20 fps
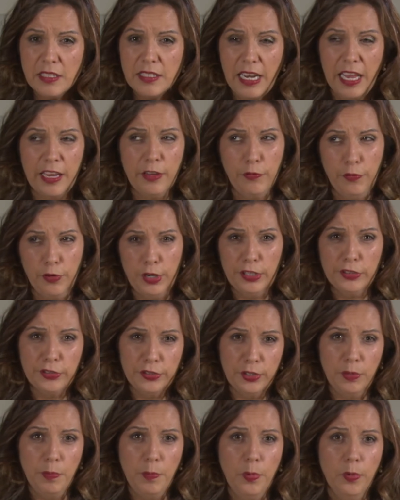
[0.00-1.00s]
like, for
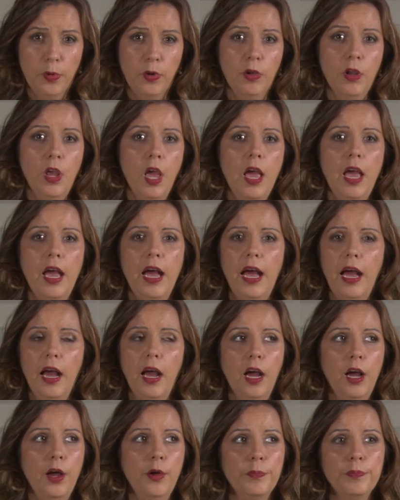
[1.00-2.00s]
example,
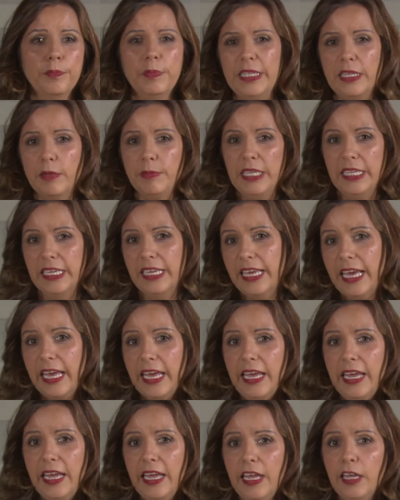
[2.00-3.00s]
vitamin
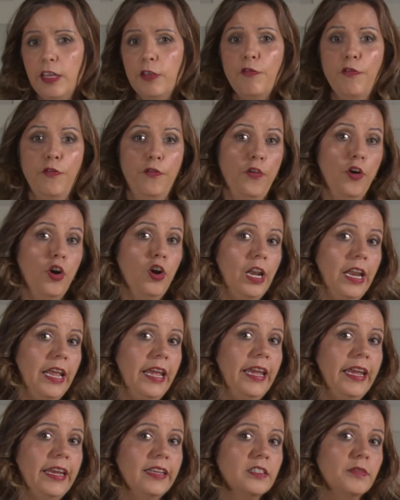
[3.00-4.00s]
K,
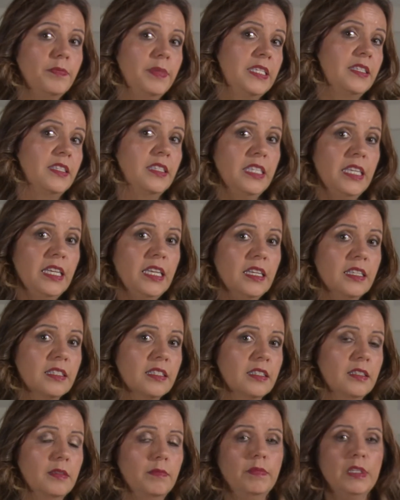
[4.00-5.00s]
folate,
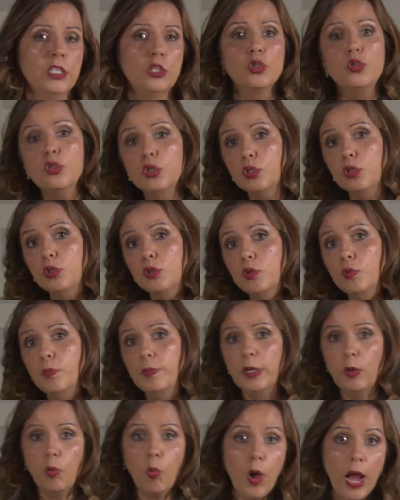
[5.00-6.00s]
B6, B2,
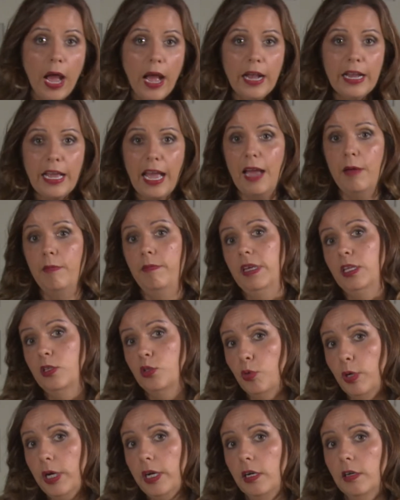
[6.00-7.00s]
B1, and
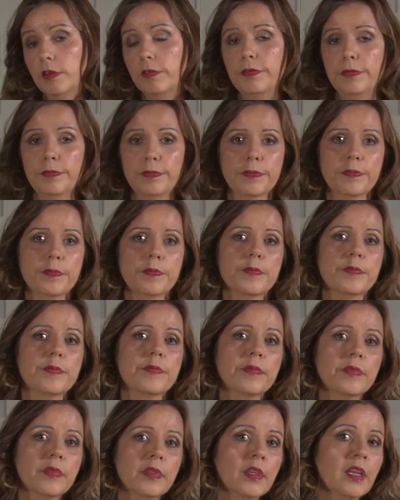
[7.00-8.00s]
B12.
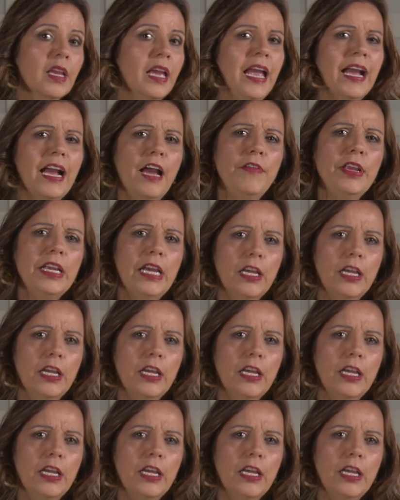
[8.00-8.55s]
Having a